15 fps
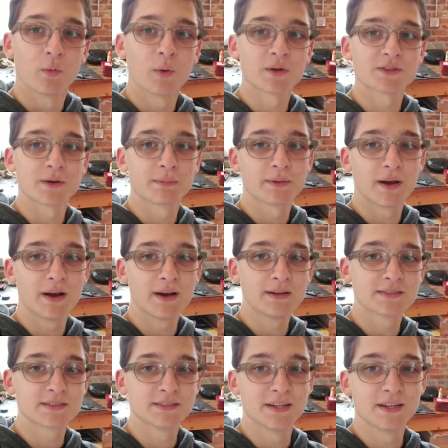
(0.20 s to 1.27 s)
What's up
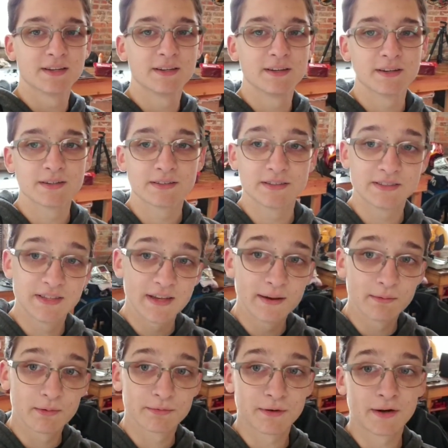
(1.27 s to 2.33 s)
guys, Nate here. Today
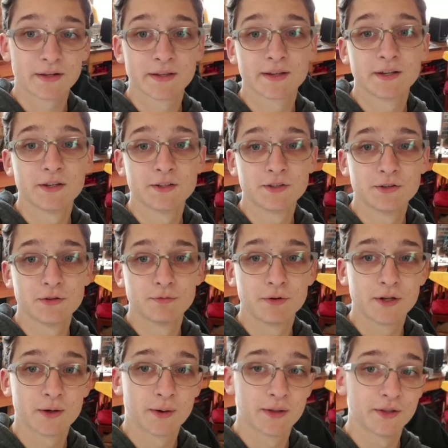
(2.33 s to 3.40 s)
we're finally going to do the
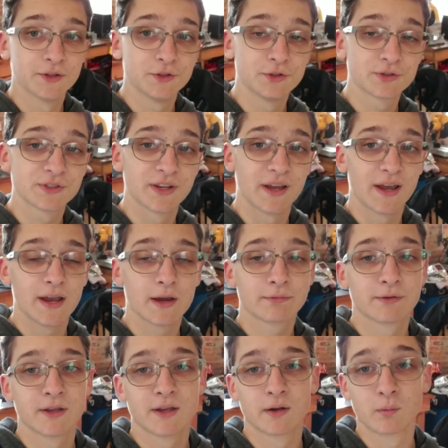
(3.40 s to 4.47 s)
video on the Deuce and a half
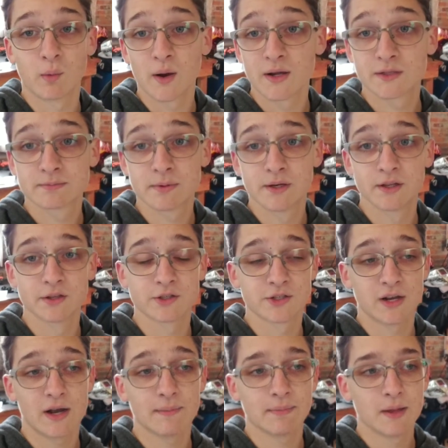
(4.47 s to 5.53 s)
and why it's been in the
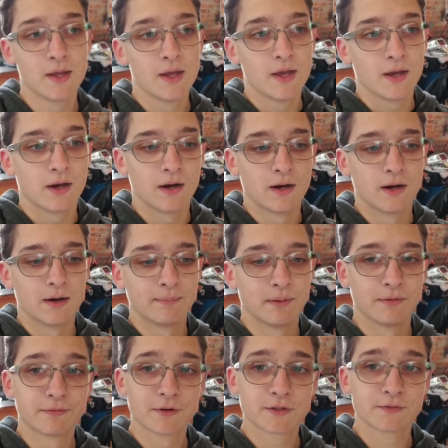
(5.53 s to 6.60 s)
shop.
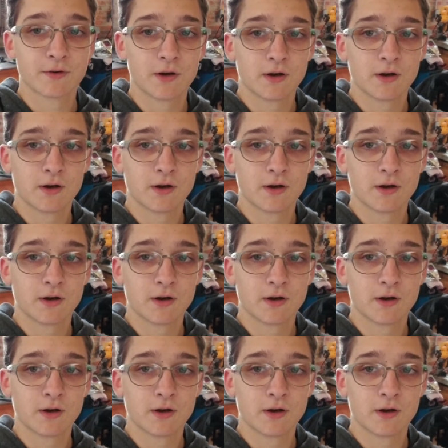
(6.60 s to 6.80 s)
But first of